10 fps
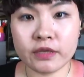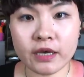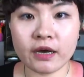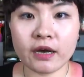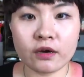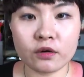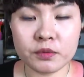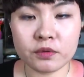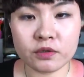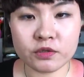yeah, I
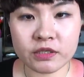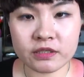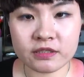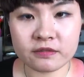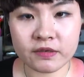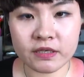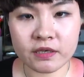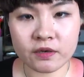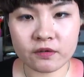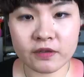hope you enjoyed this
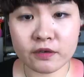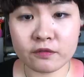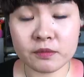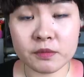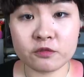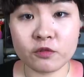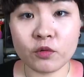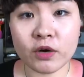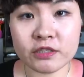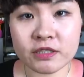video. Thank you very much for
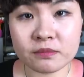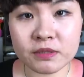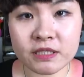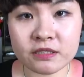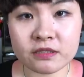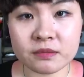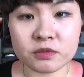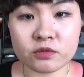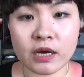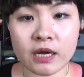watching. Please
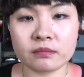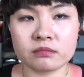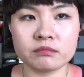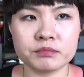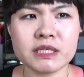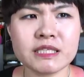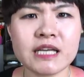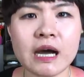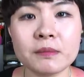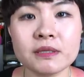subscribe. Please
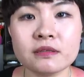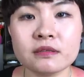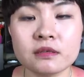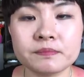comment.